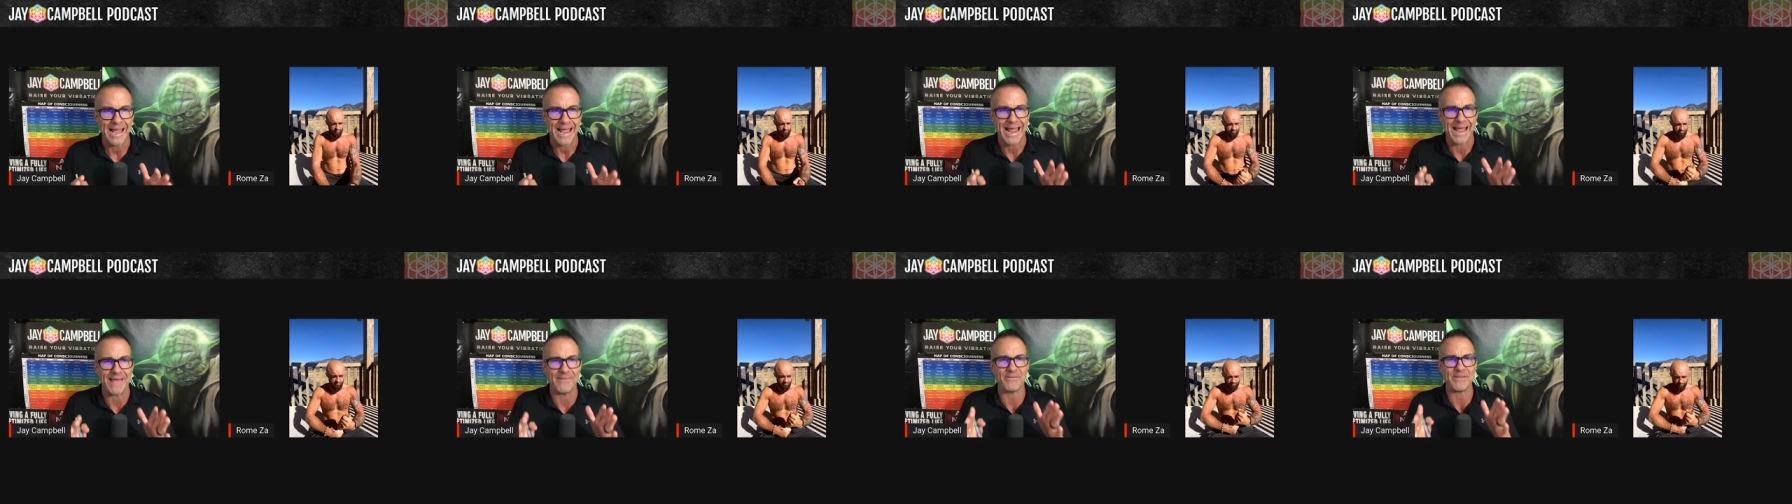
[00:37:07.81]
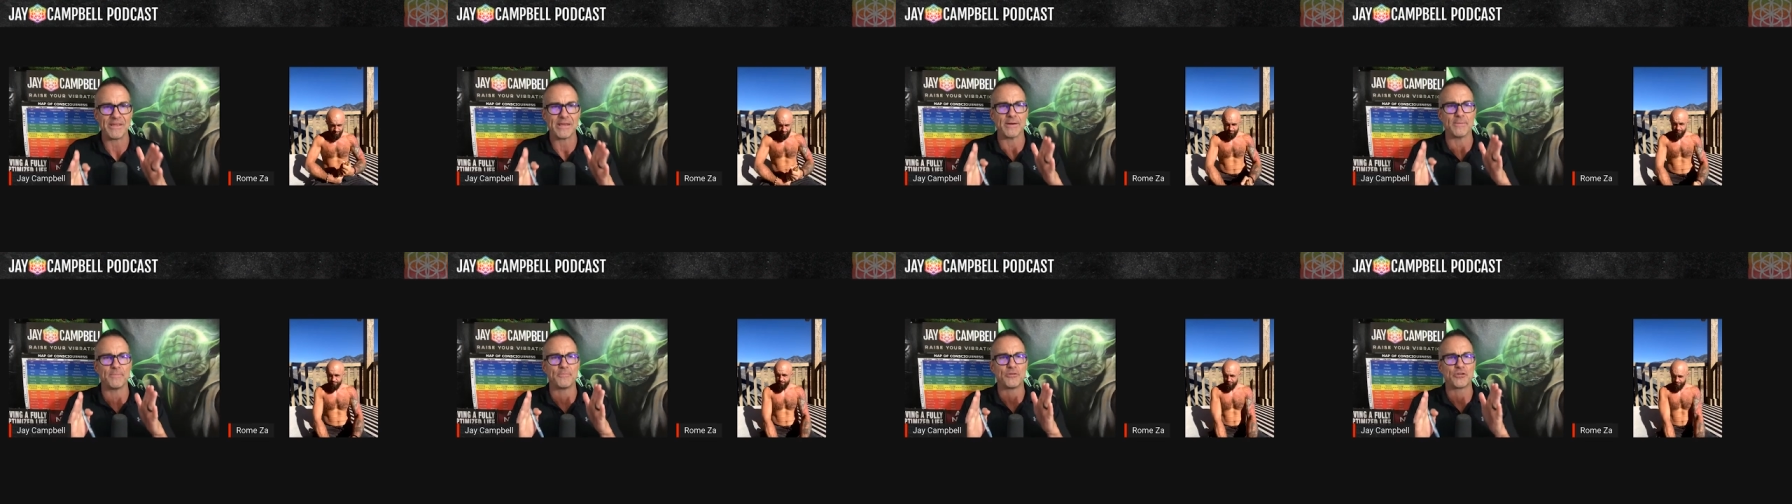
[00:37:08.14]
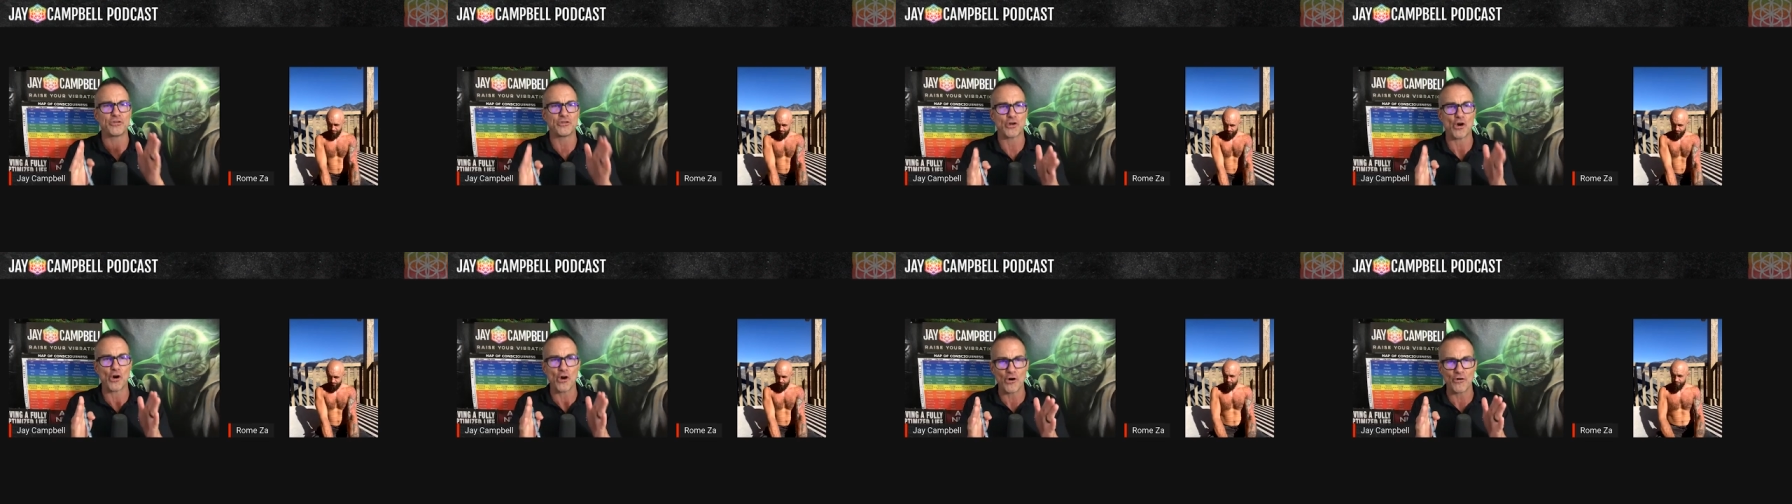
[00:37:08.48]
And the
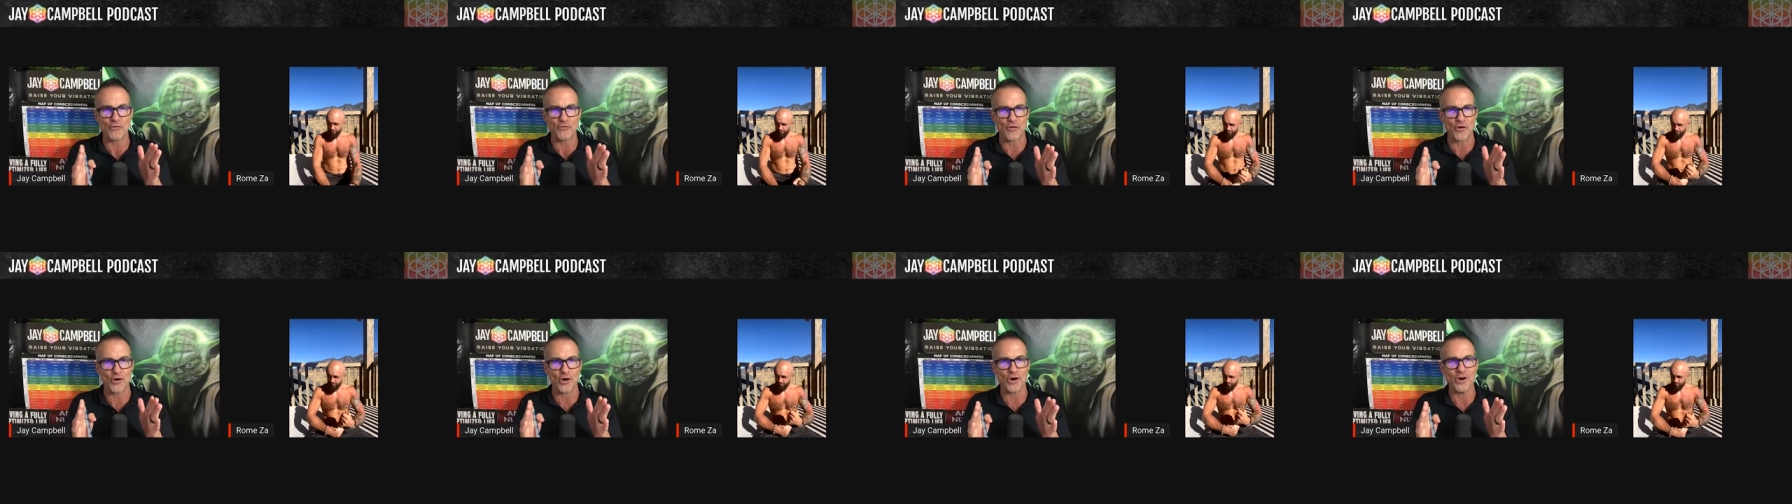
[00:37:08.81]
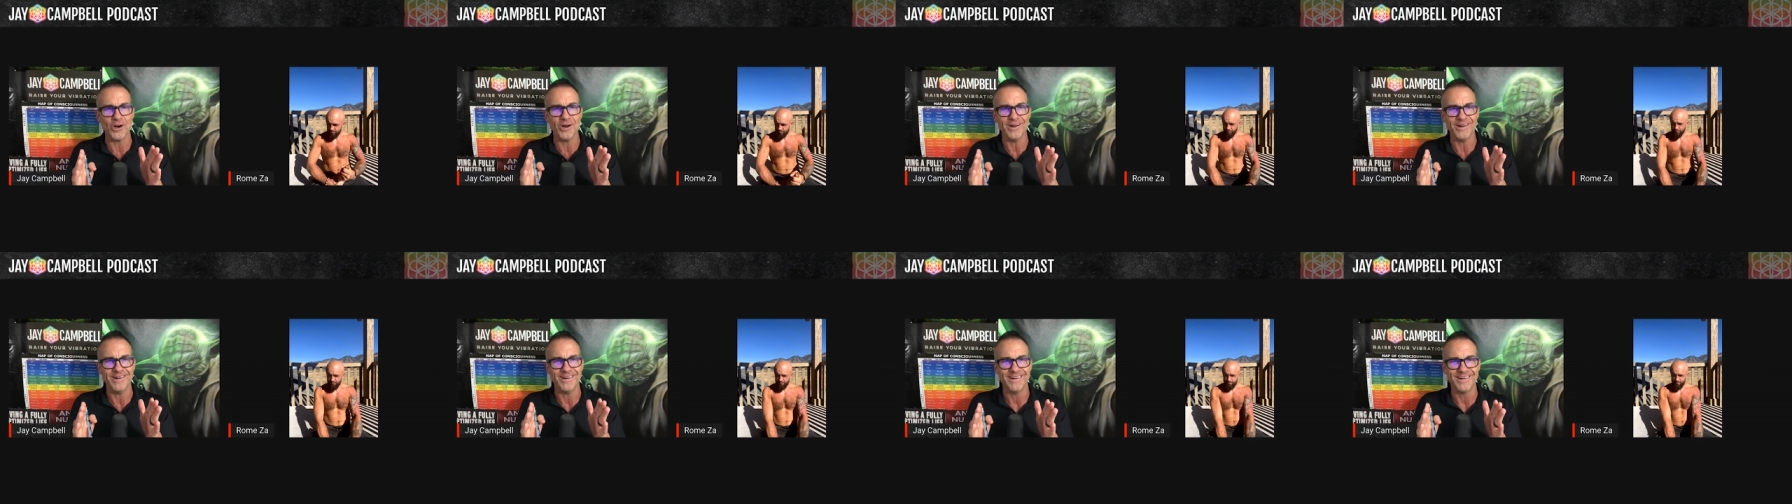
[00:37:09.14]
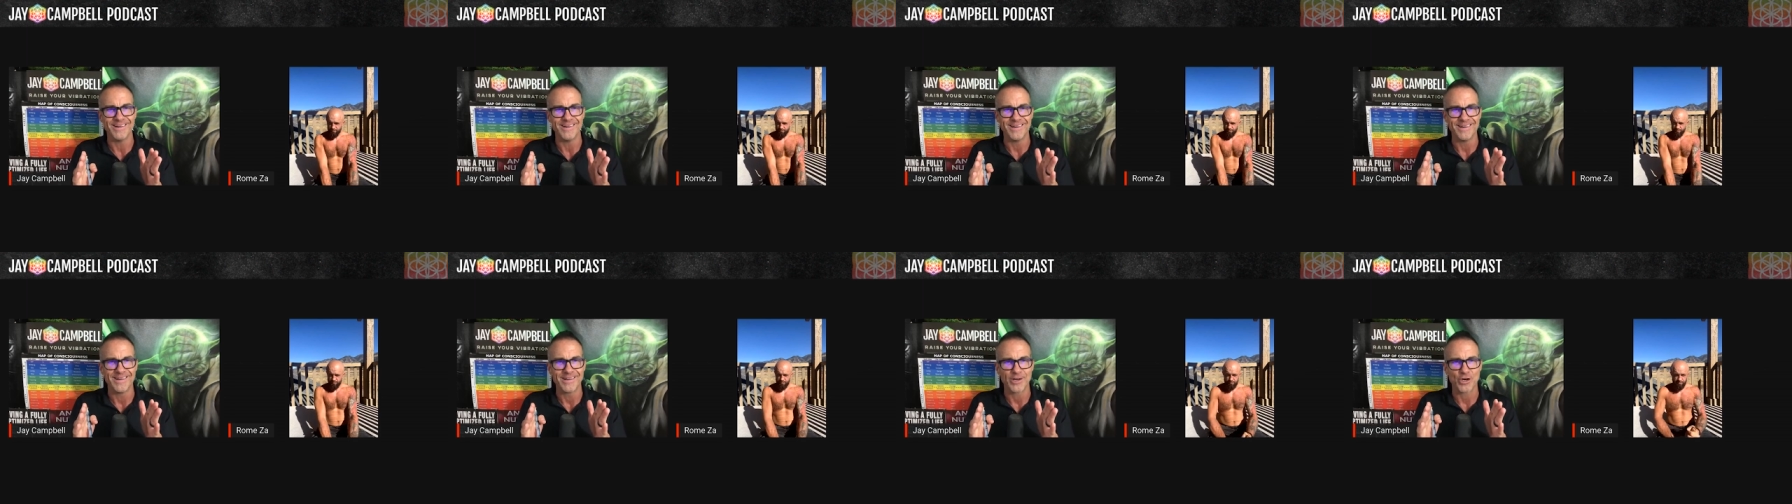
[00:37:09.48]
observer
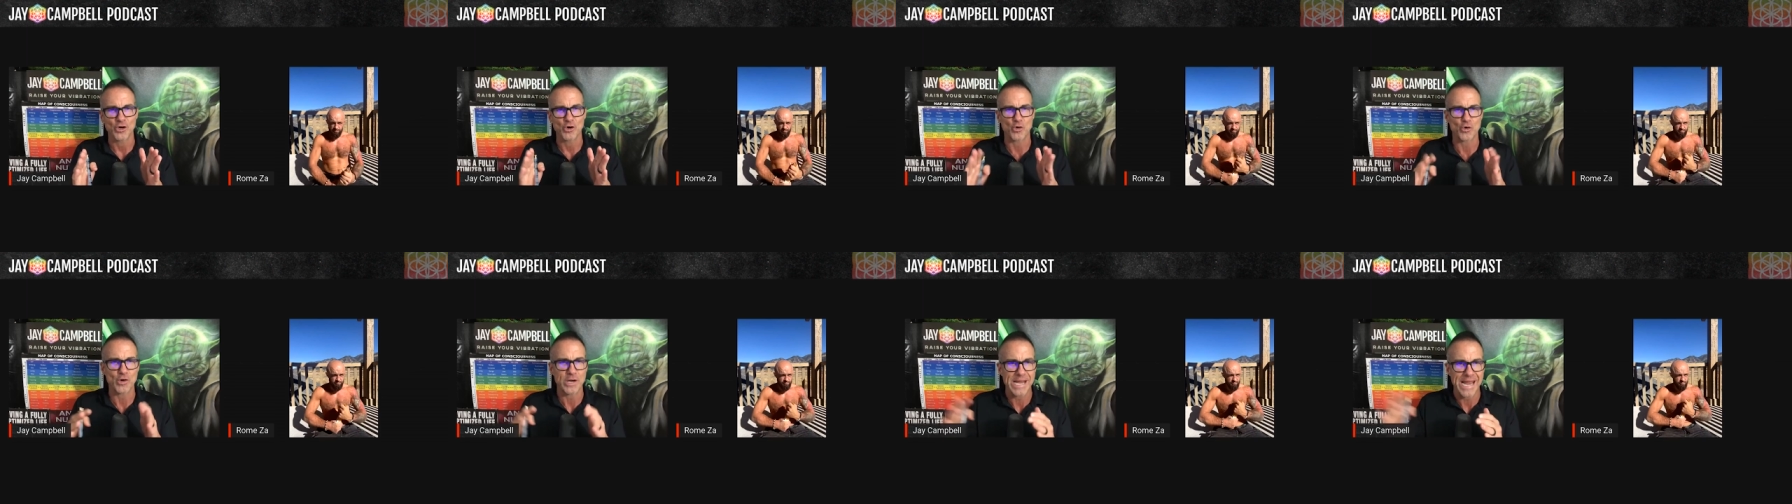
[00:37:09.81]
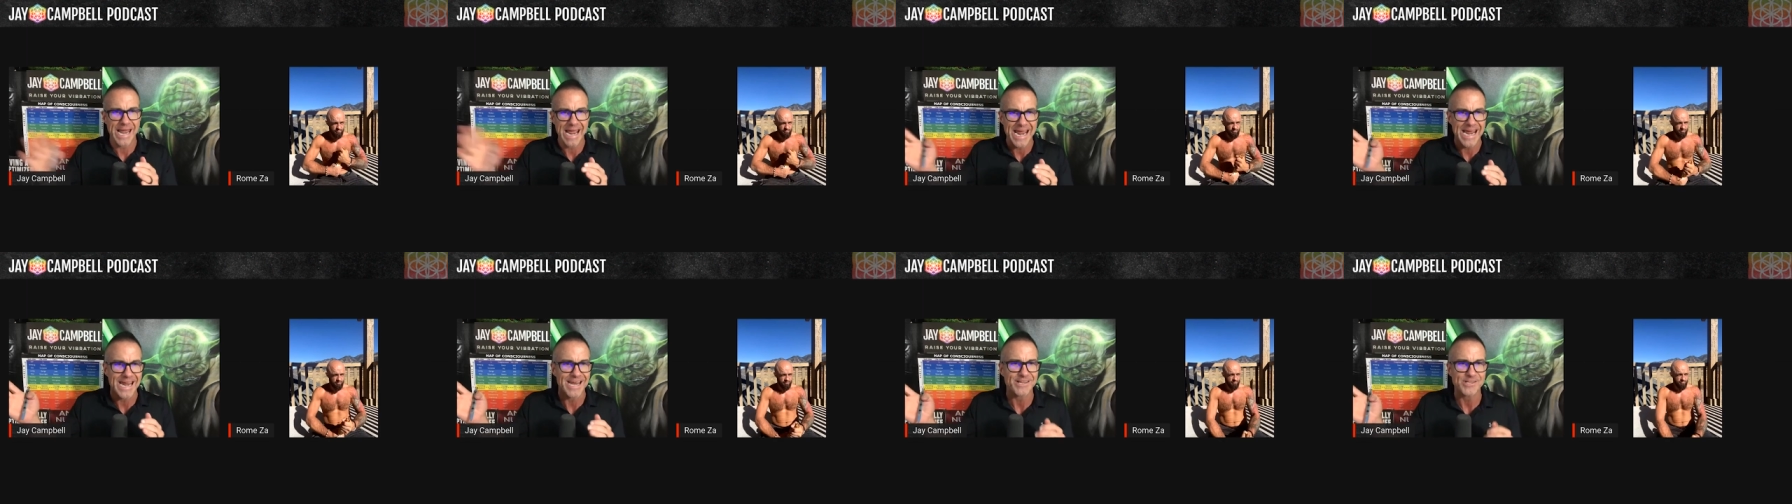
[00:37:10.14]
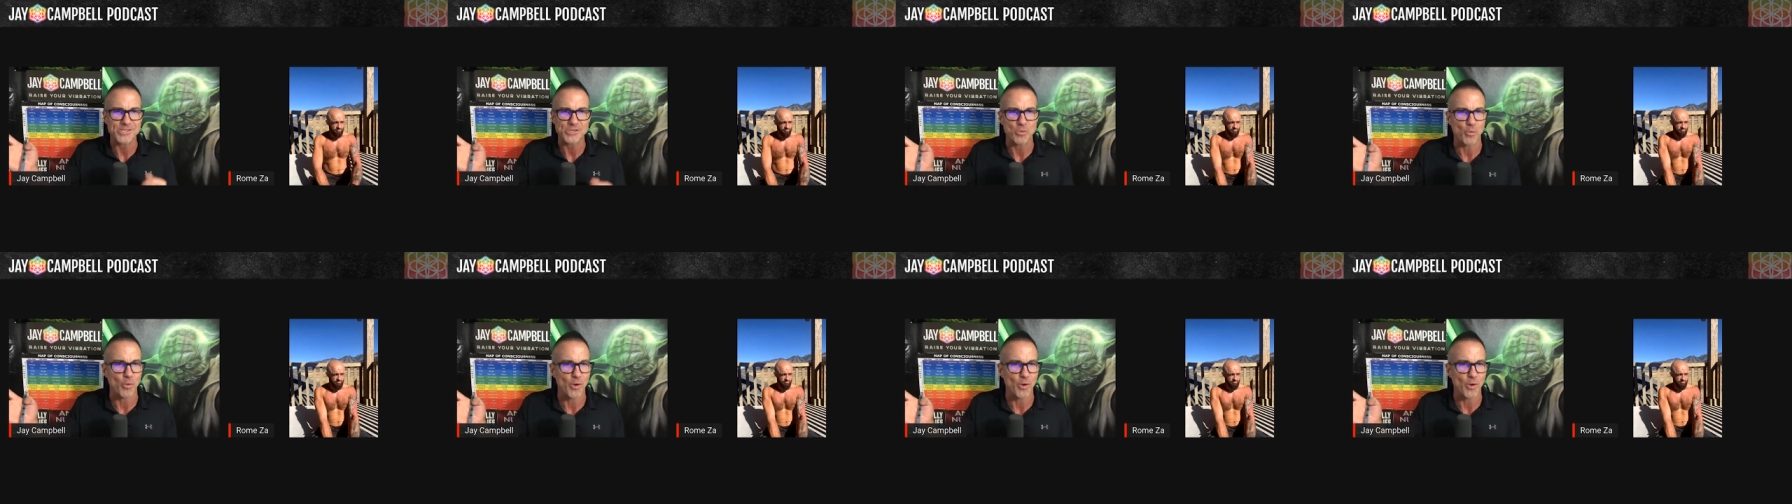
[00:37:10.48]
creates